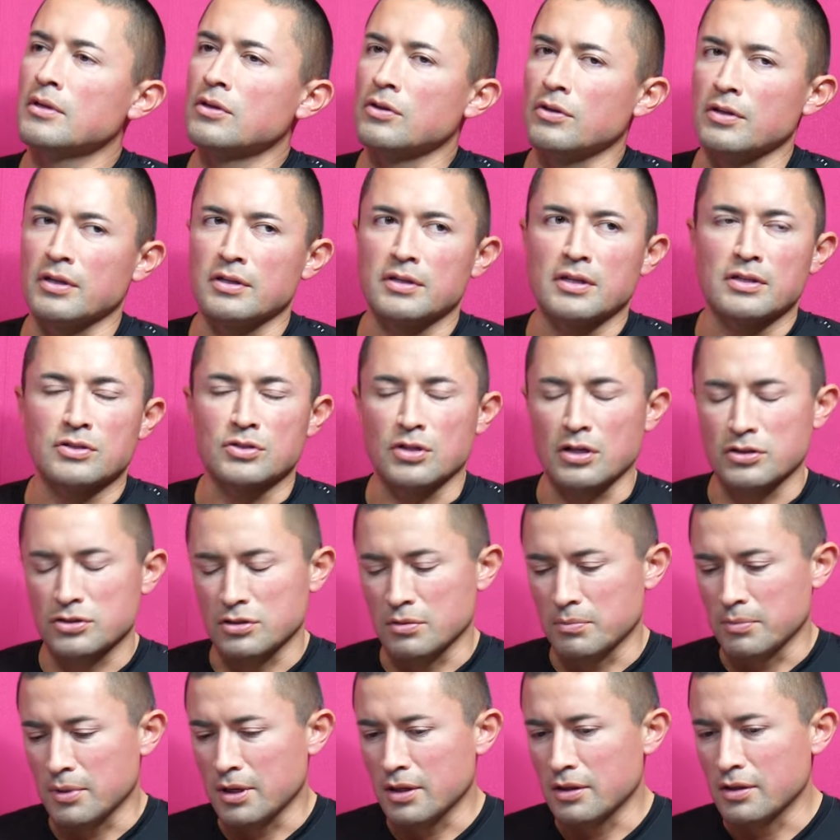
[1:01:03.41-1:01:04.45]
uh, that's
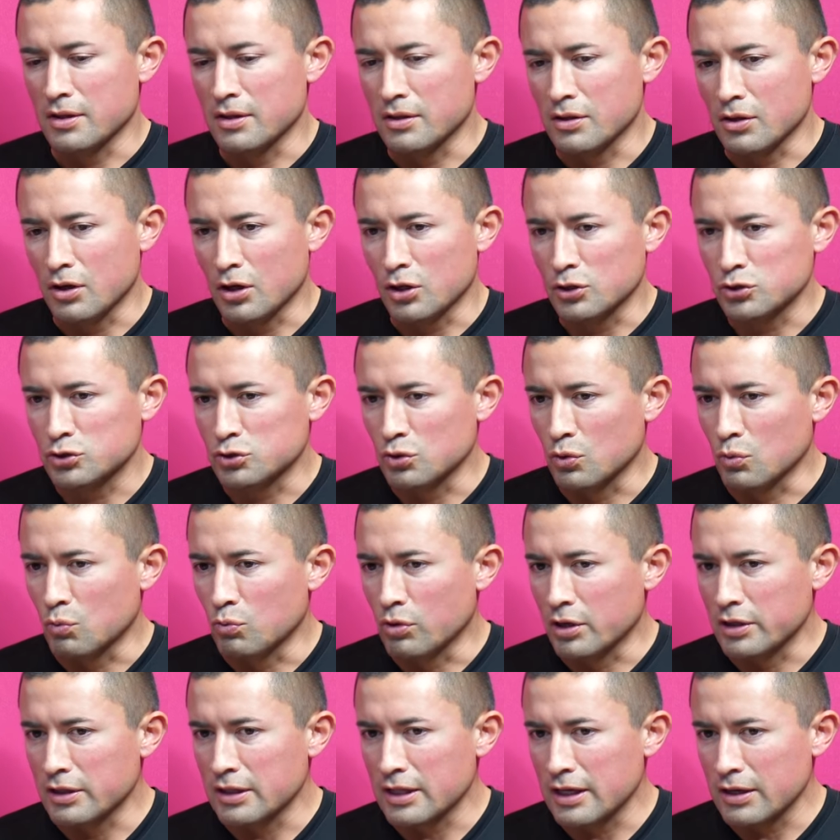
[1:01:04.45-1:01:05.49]
awesome. And then also
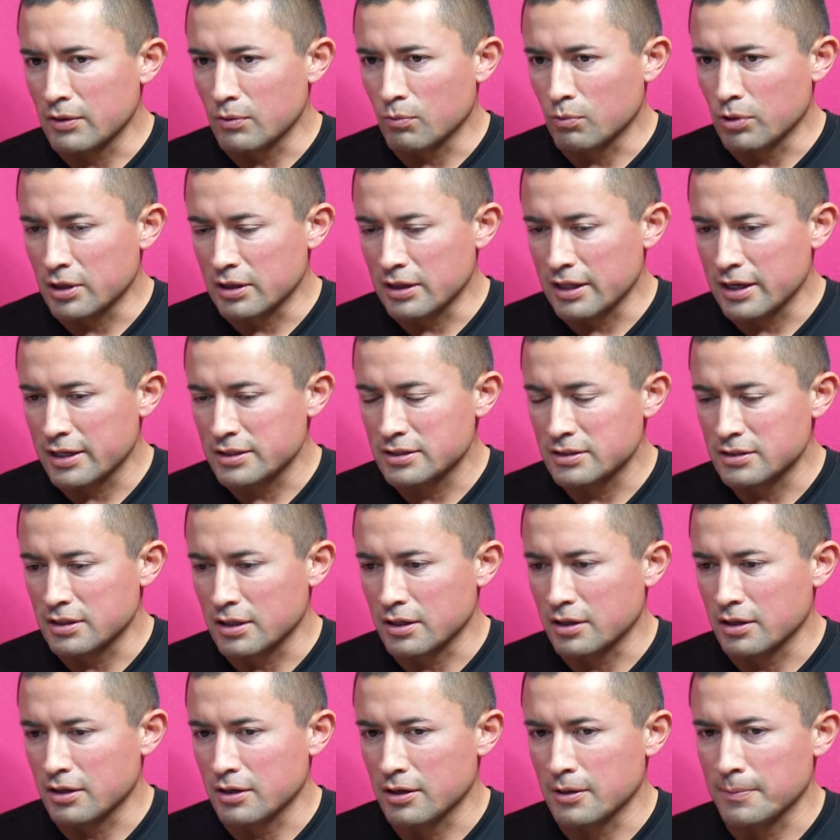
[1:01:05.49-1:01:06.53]
one la- one last
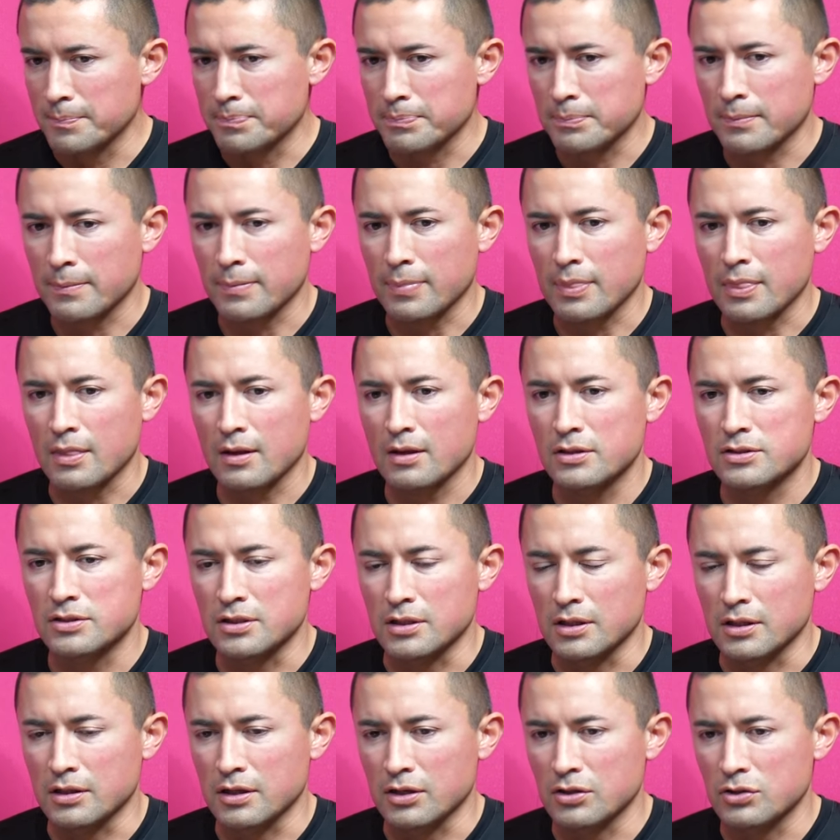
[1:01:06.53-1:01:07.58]
thing, um,
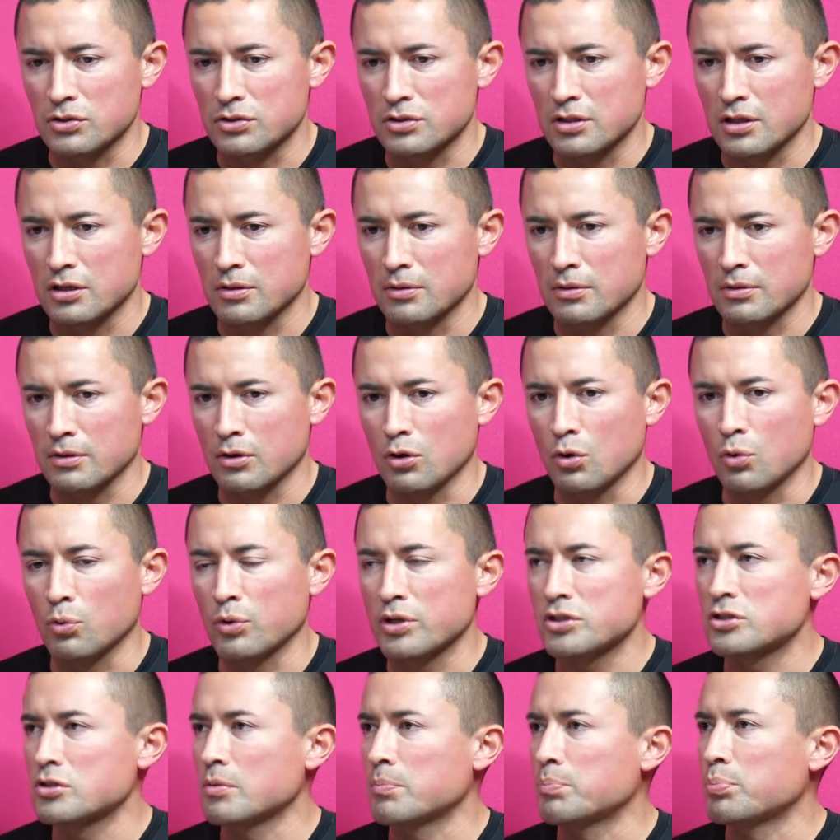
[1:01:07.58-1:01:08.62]
Cindy, that you said: uh,
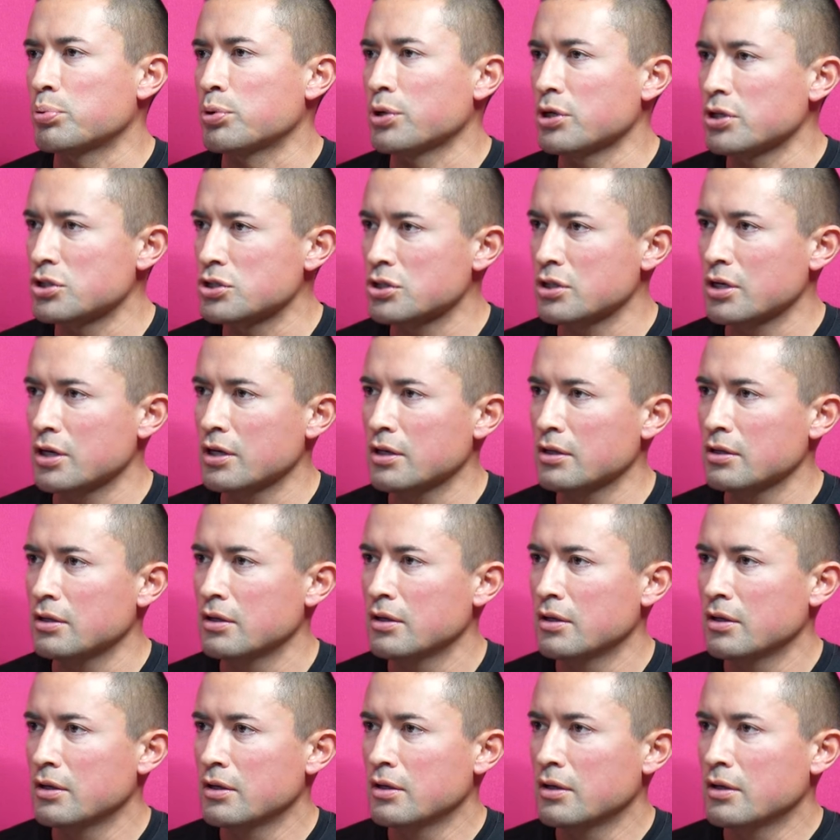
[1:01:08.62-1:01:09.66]
always
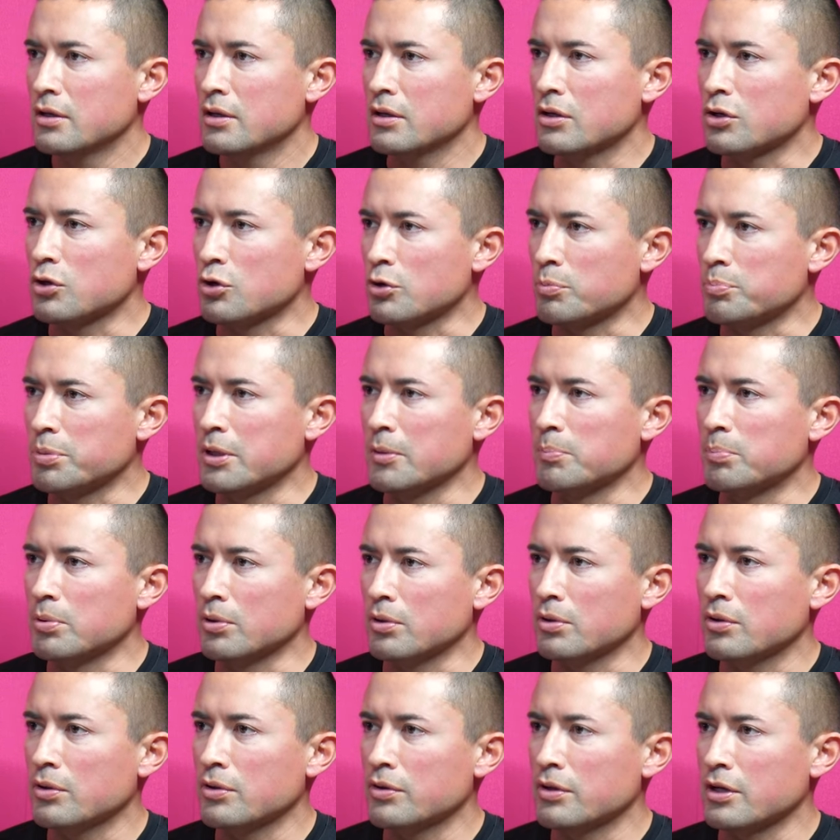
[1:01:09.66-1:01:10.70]
appreciate yeah. your
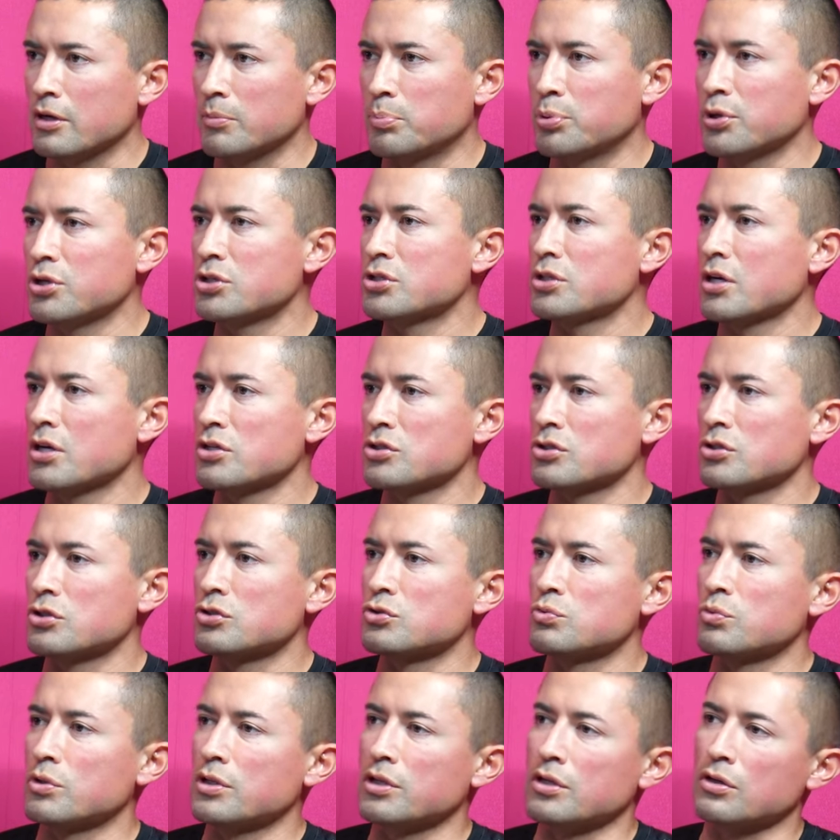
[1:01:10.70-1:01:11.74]
people. That appreciation
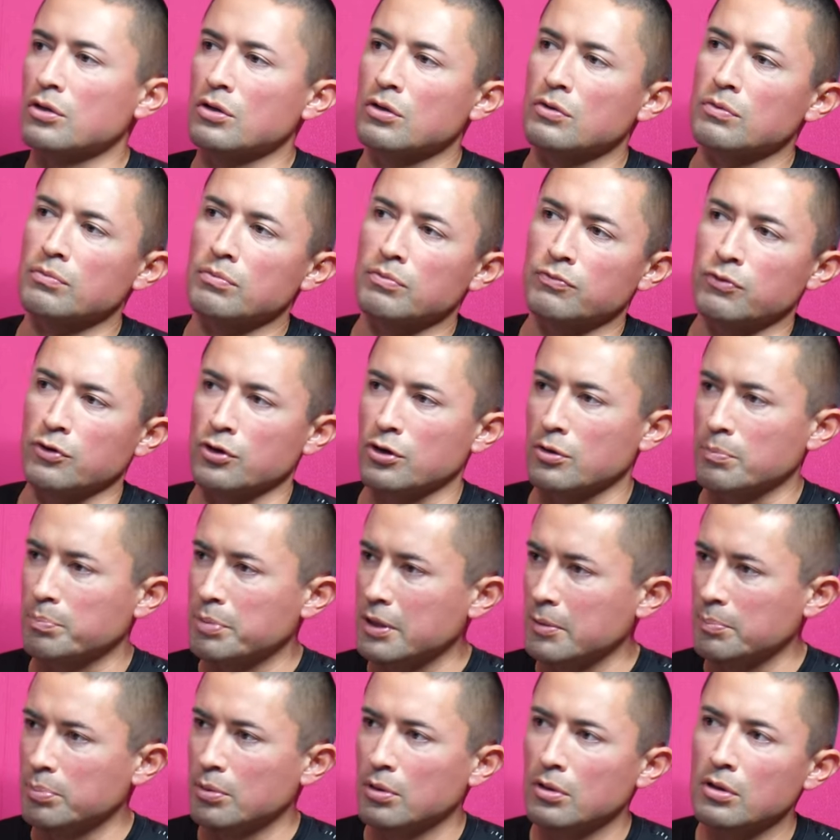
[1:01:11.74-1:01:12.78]
is really good for your
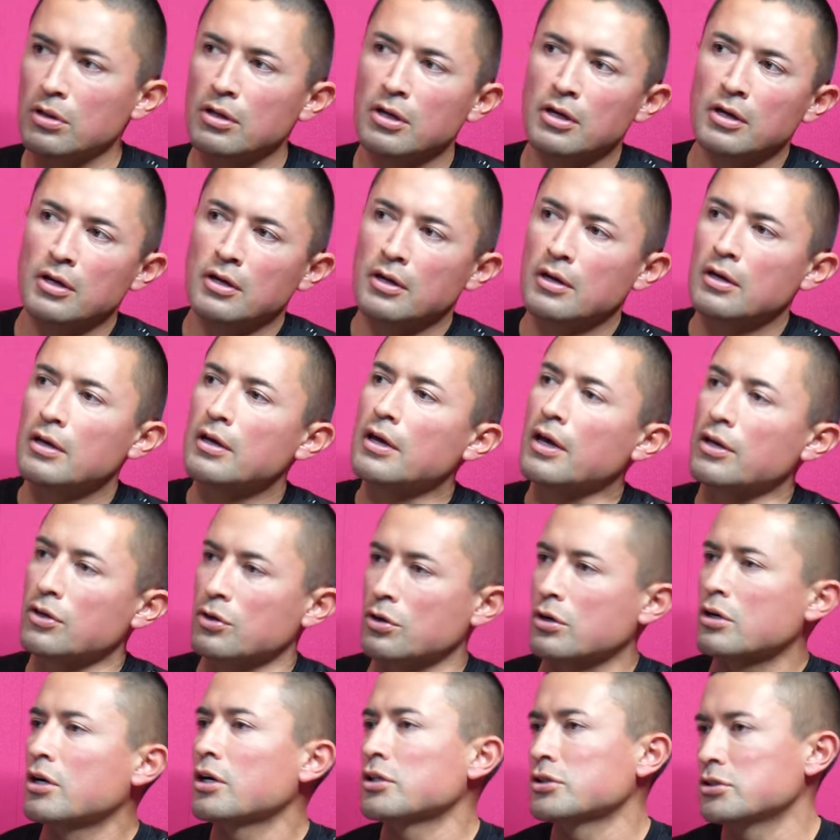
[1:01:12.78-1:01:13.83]
people and
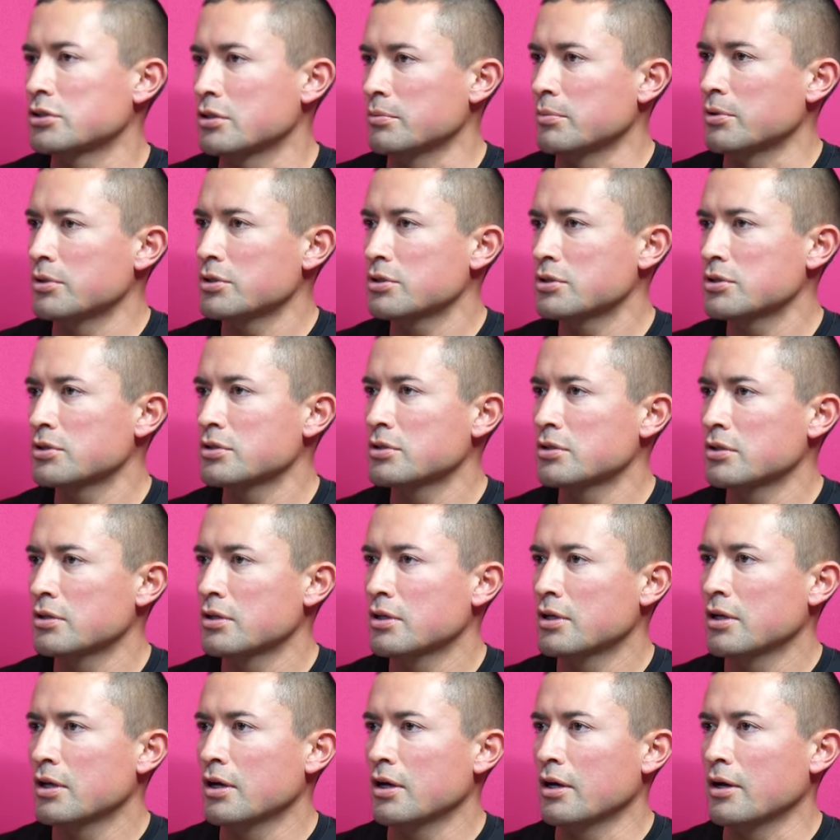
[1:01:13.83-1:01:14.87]
your customers. Yeah
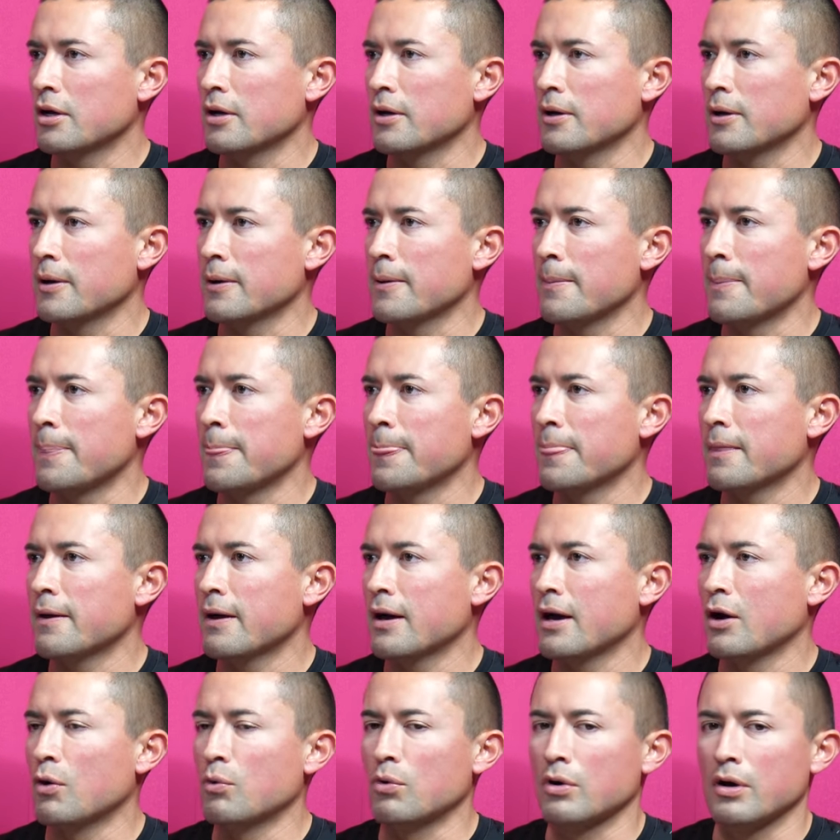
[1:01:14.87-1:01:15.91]
um,
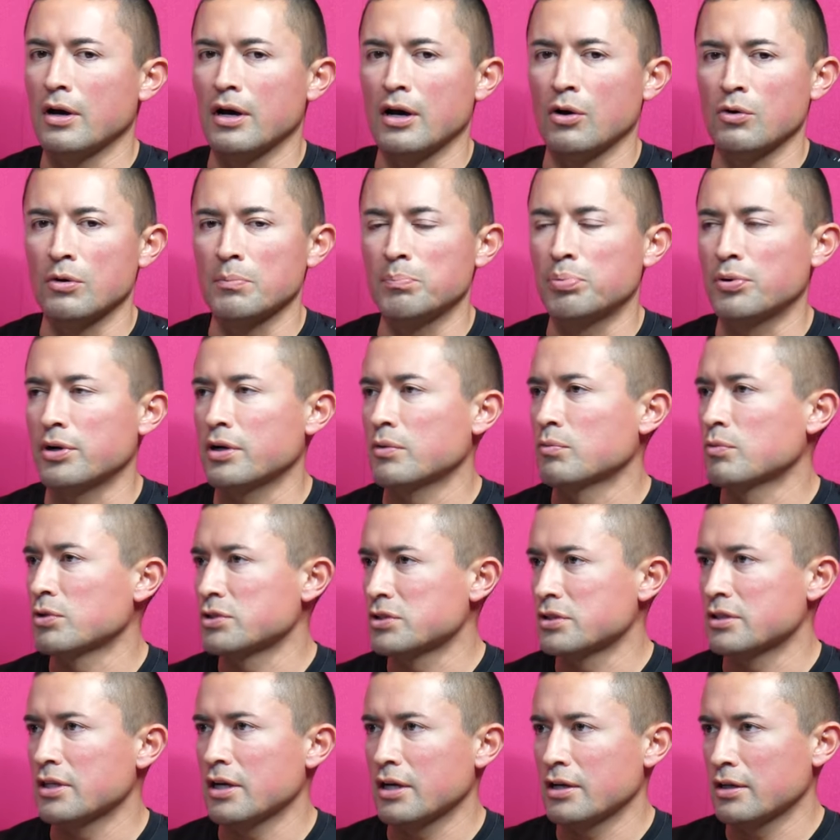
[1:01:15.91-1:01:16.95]
how, how important
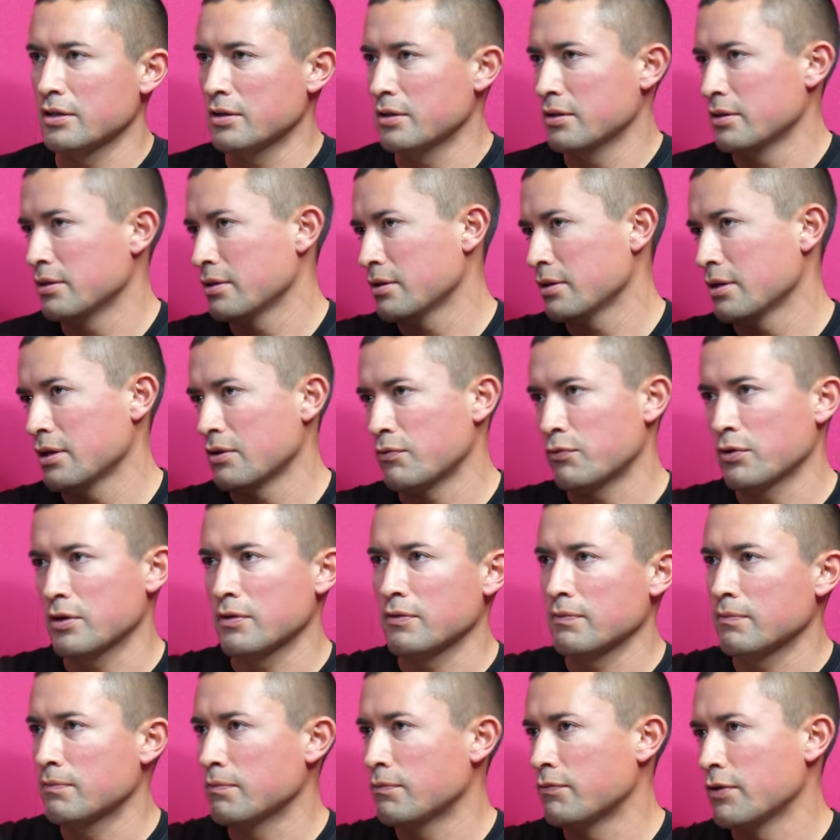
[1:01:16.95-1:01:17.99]
was that in
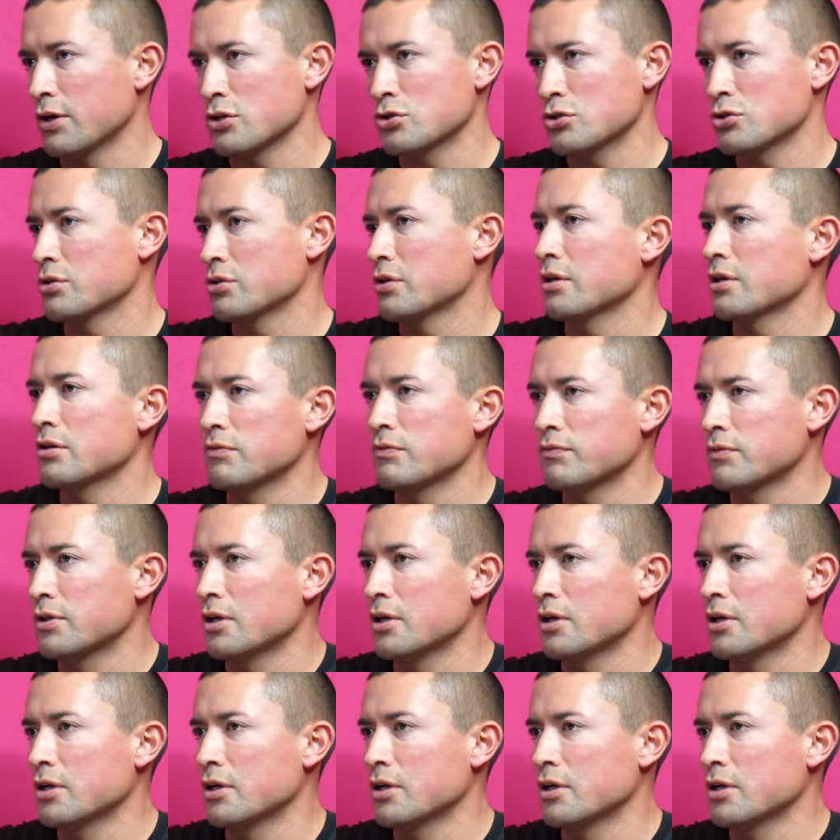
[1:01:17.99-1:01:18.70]
every venture that you've